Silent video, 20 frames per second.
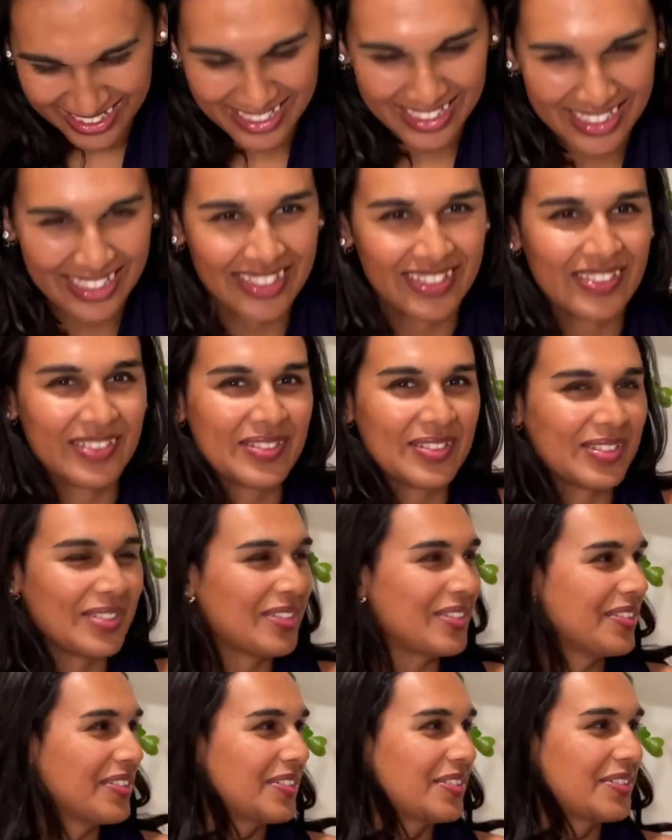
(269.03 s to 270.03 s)

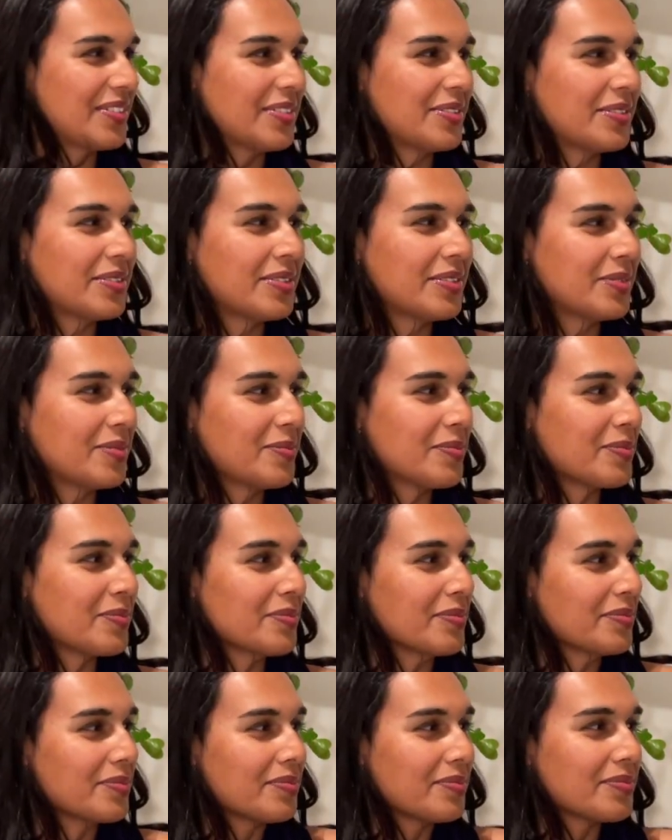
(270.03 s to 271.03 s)

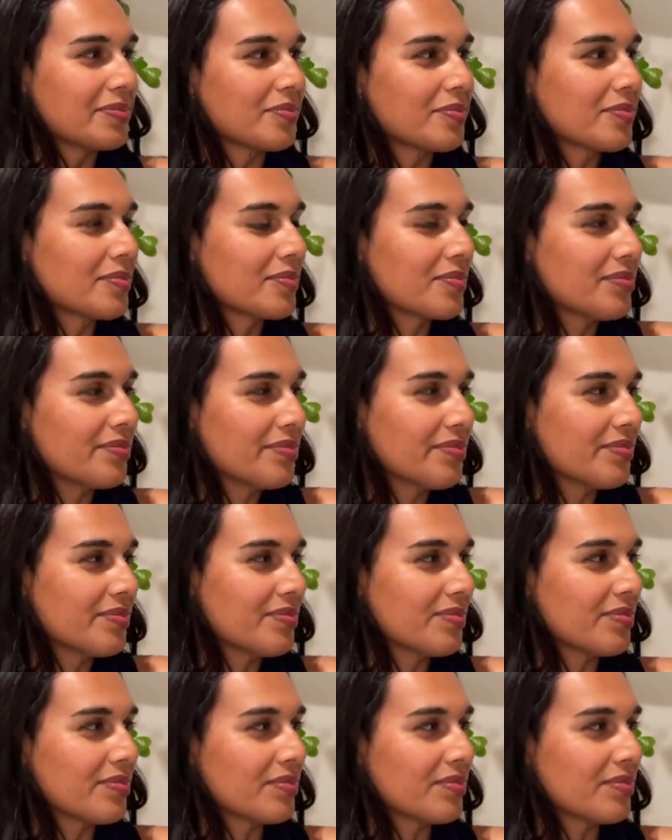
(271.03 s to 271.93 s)
[no speech]